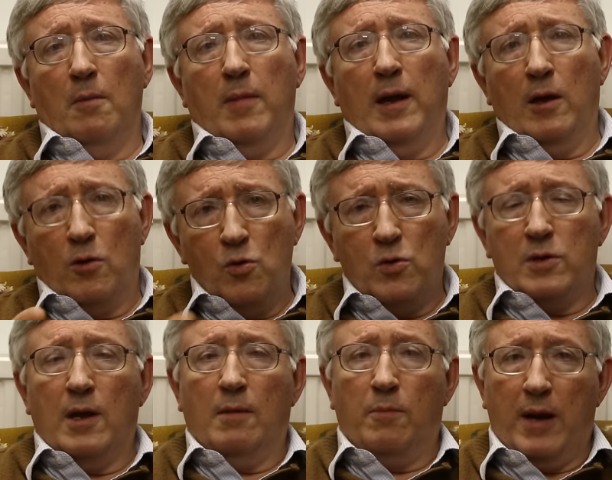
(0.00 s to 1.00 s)
by a
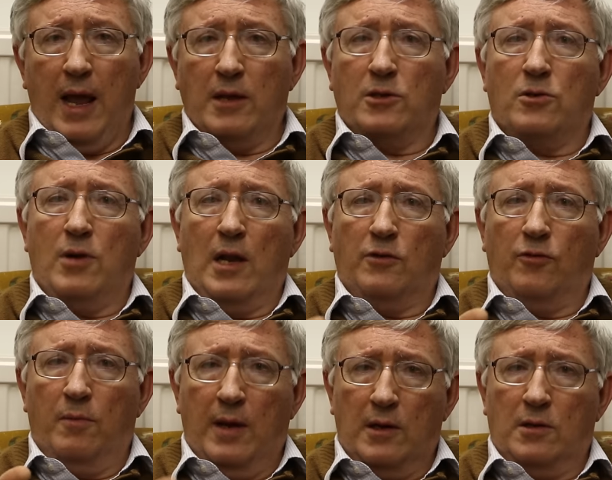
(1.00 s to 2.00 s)
root and branch
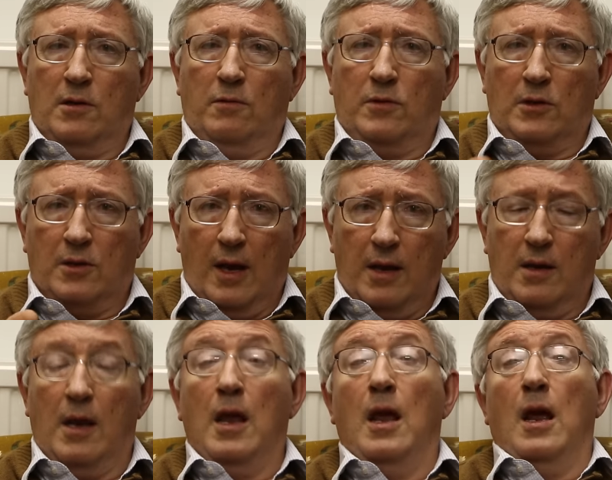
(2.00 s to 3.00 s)
transformation of
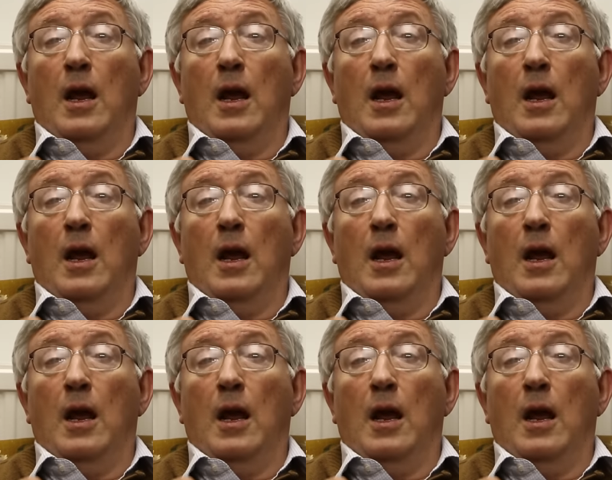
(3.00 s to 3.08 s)
society